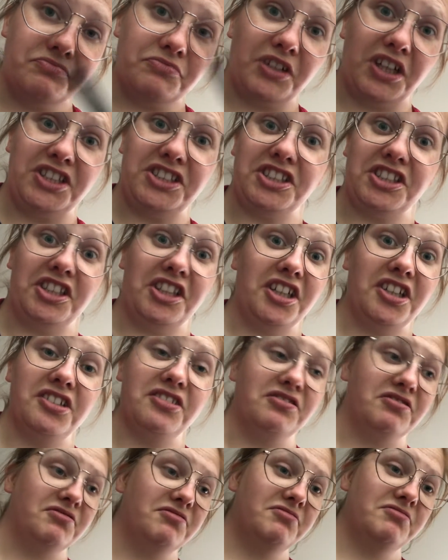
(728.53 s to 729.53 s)
I don't
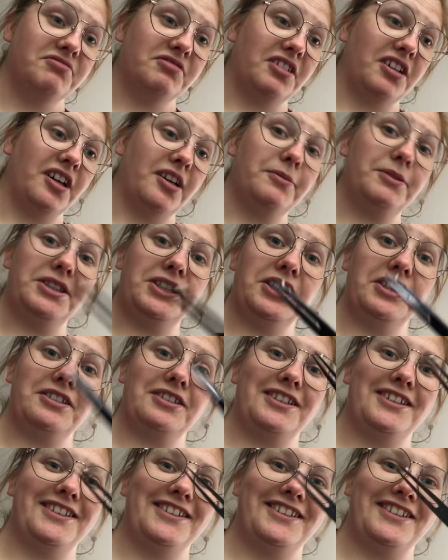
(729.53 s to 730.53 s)
know. I mean,
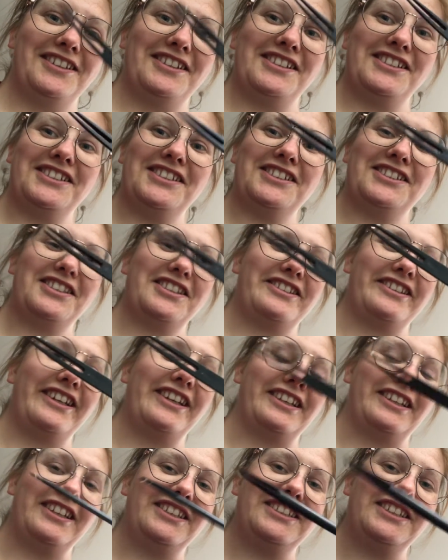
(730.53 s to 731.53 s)
this is the
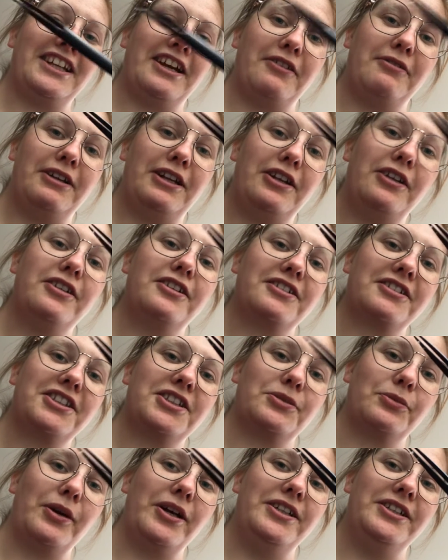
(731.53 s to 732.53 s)
thing. This is how it
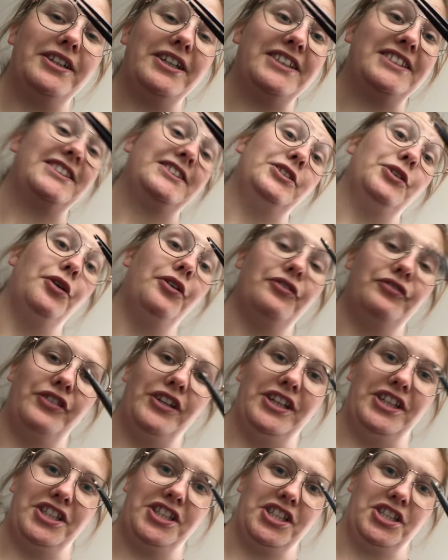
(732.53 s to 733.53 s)
looks when it's not
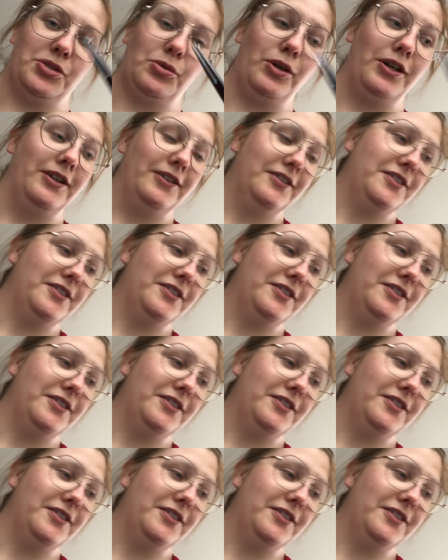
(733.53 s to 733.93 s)
finished as well.